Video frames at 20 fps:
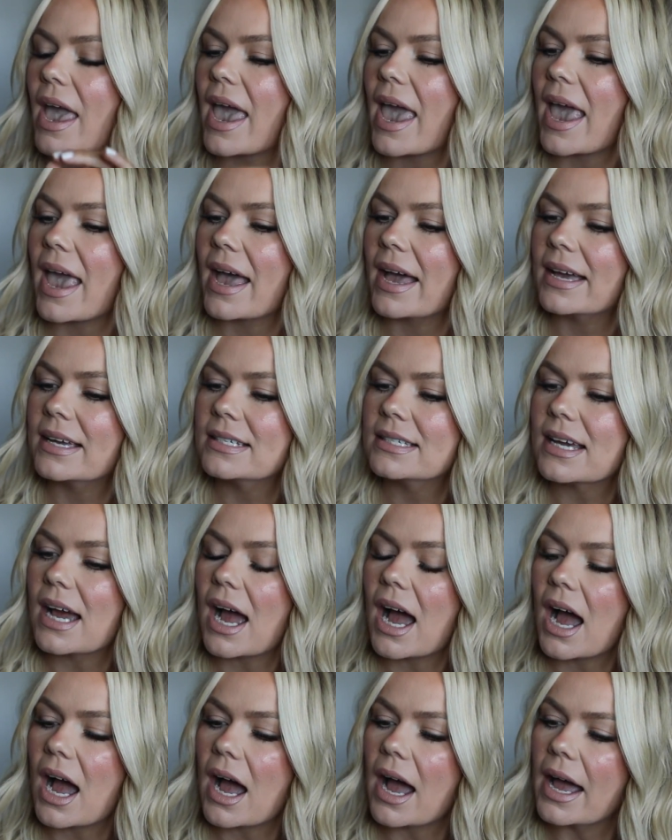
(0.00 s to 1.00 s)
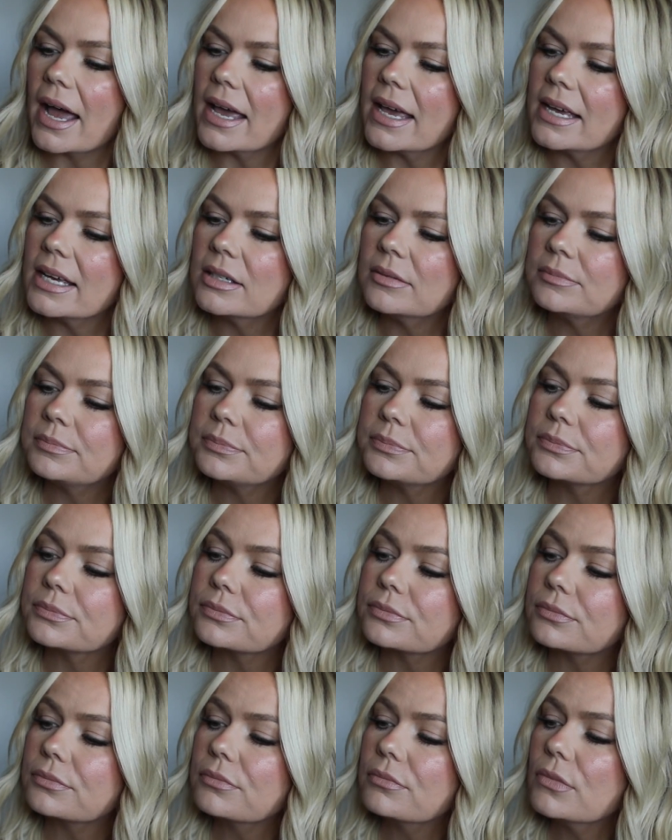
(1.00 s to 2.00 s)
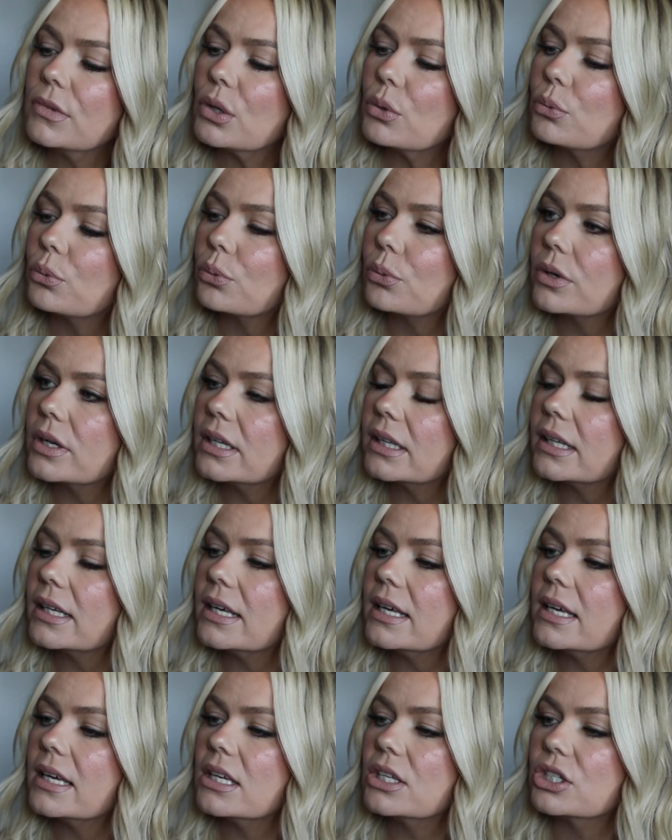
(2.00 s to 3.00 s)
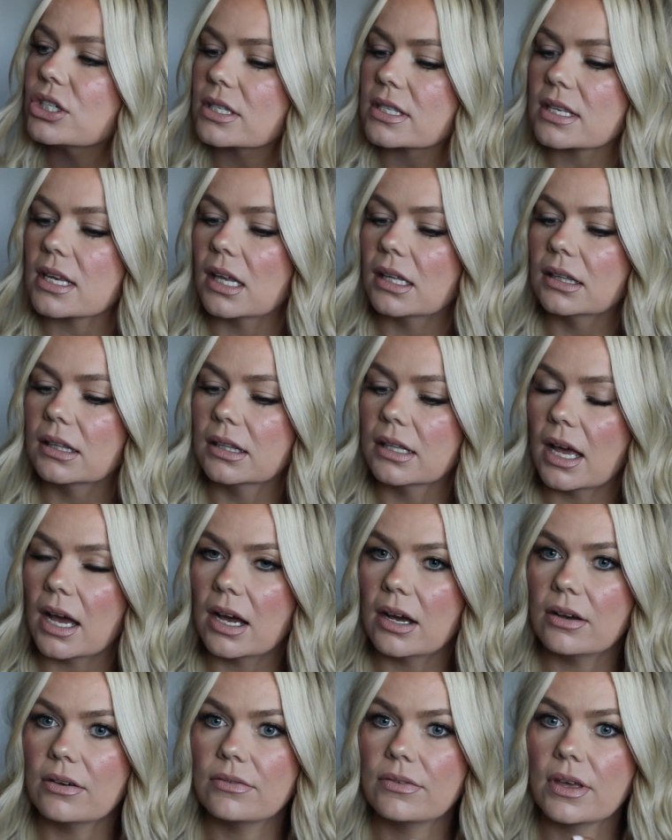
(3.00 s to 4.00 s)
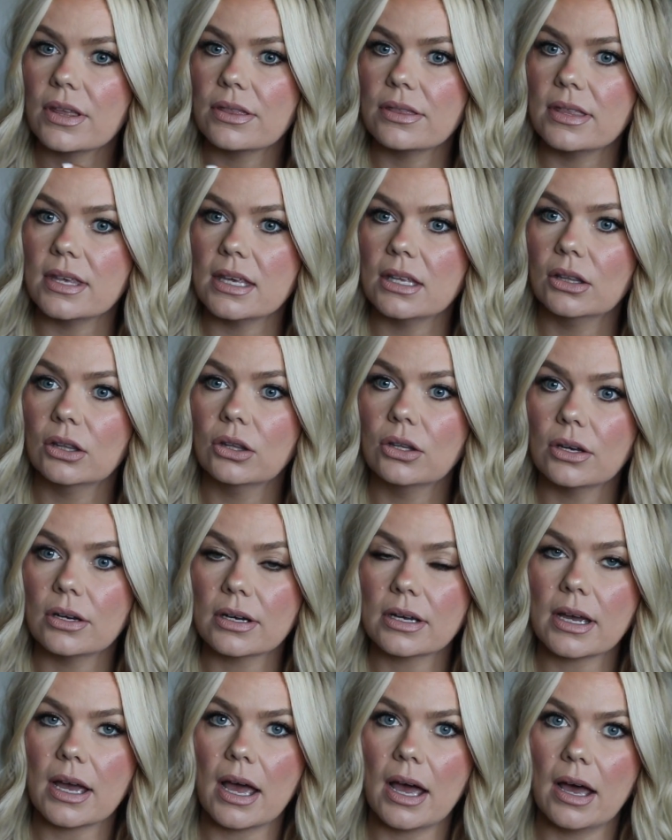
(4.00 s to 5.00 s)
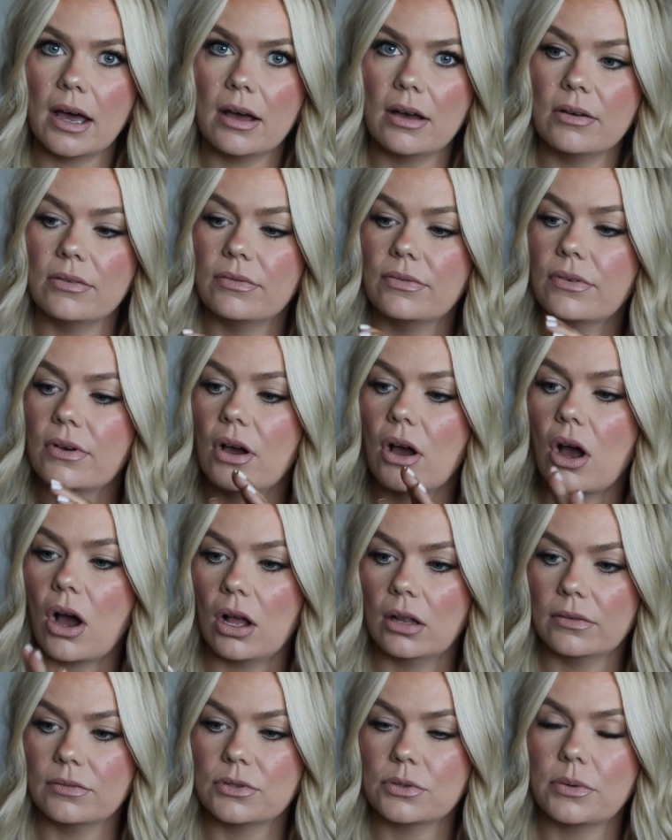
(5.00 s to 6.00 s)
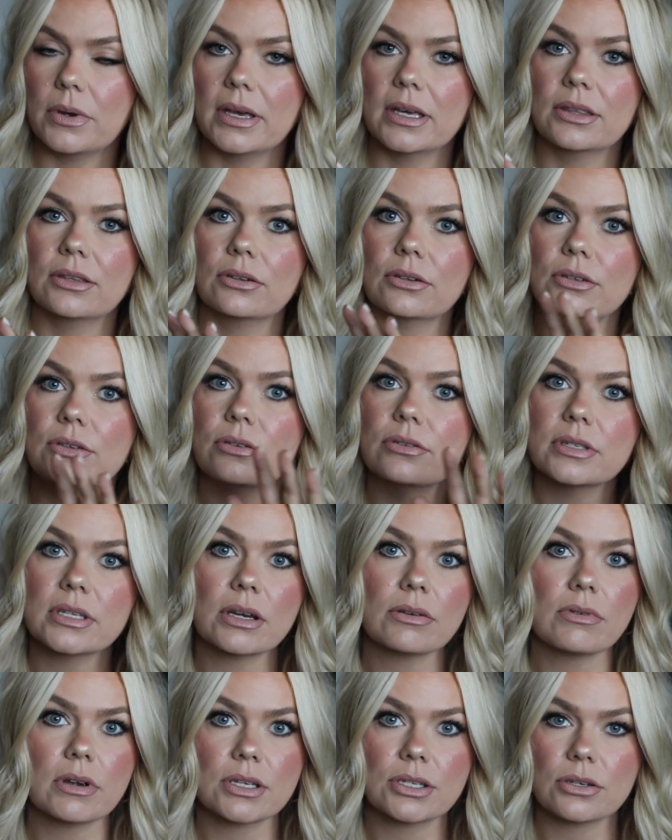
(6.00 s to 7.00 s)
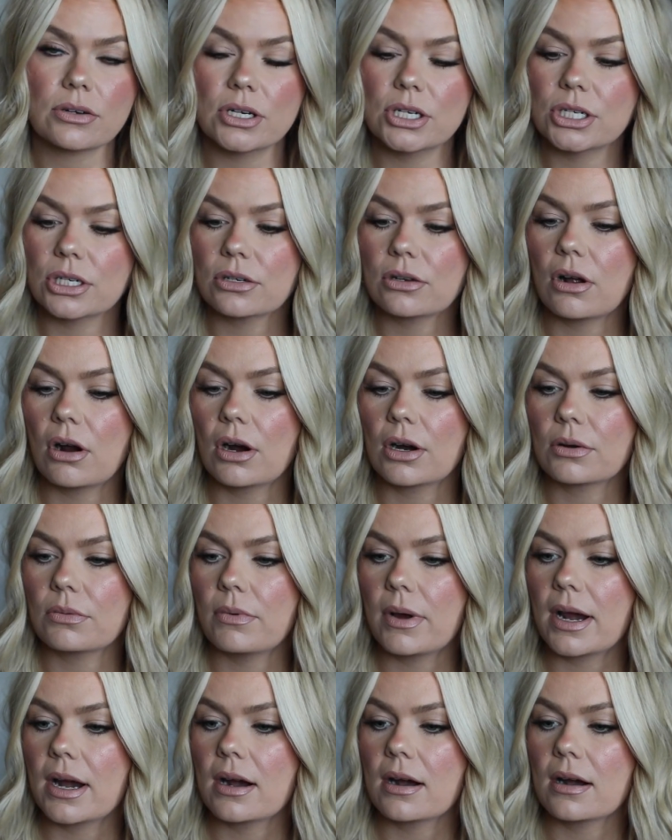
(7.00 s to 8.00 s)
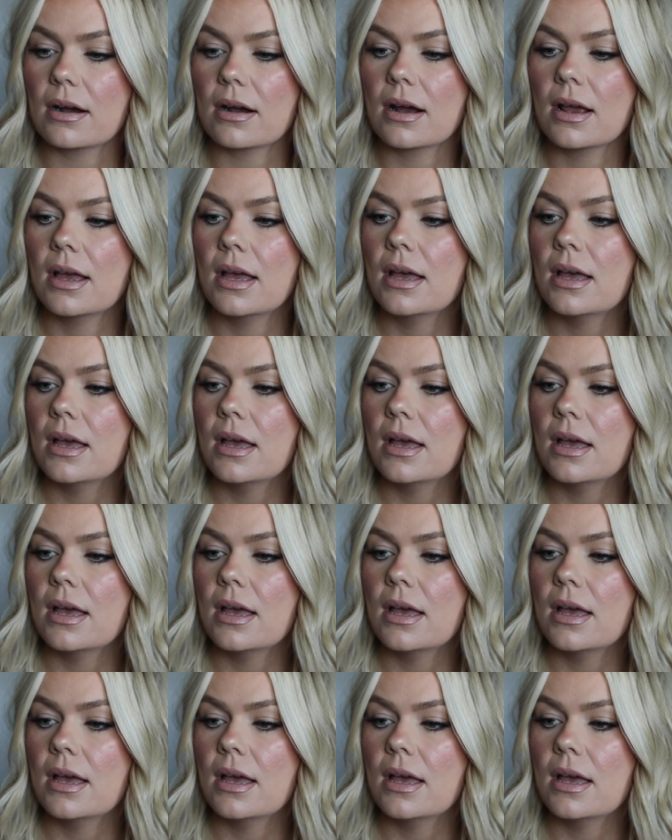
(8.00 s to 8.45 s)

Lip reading: And I really just love the look of olive twig. They're used at restoration hardware,